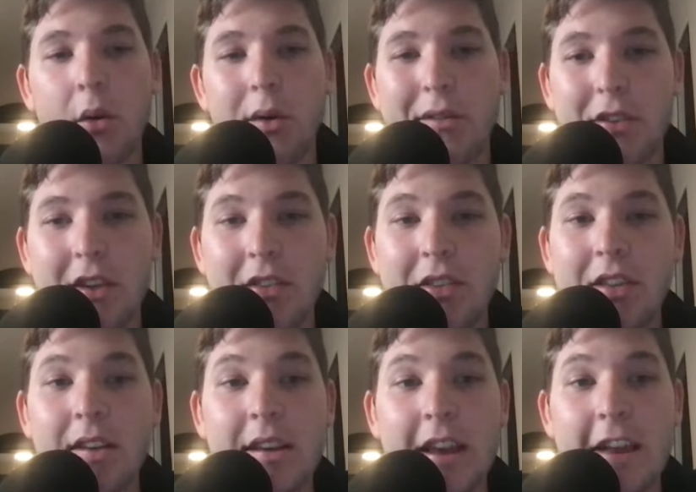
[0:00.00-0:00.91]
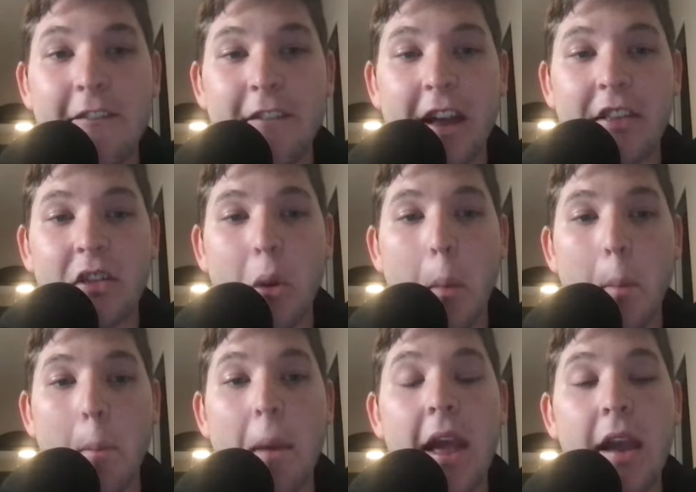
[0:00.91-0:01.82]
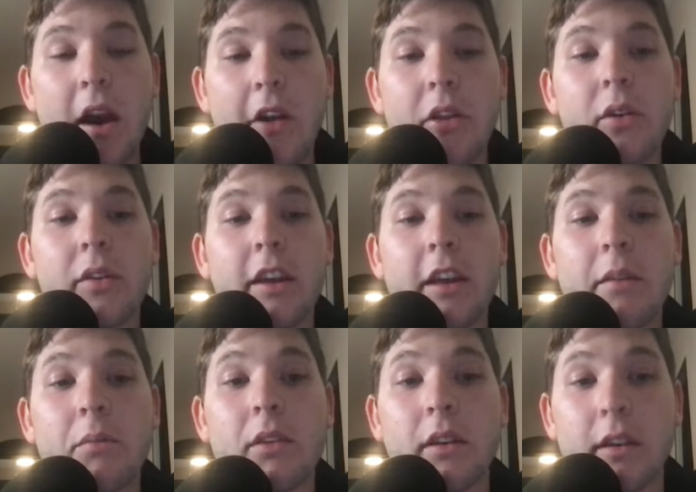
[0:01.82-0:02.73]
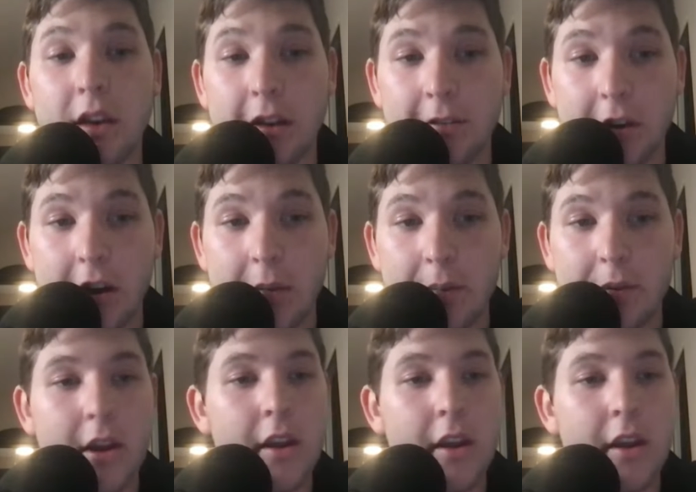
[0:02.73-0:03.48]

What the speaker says: We've seen this defense make other teams give up.